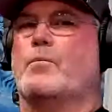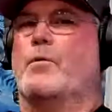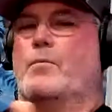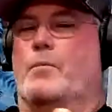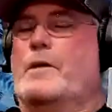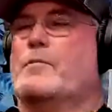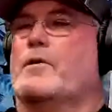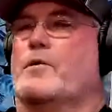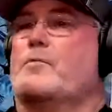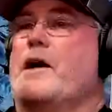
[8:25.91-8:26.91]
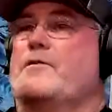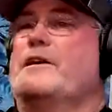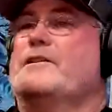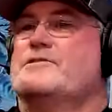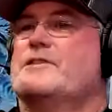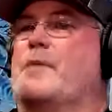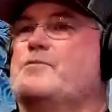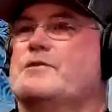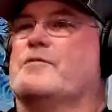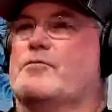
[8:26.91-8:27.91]
we were around the
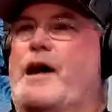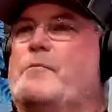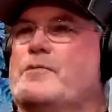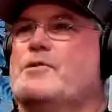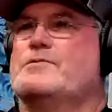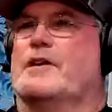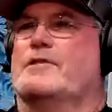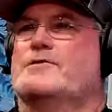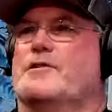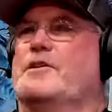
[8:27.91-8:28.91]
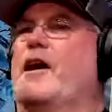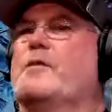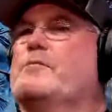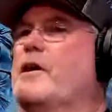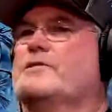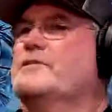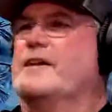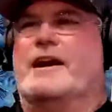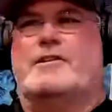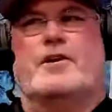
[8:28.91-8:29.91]
inception of rap music. So the young bucks
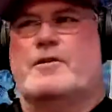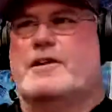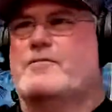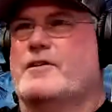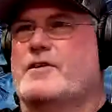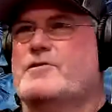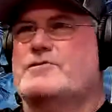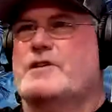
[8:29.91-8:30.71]
today don't even understand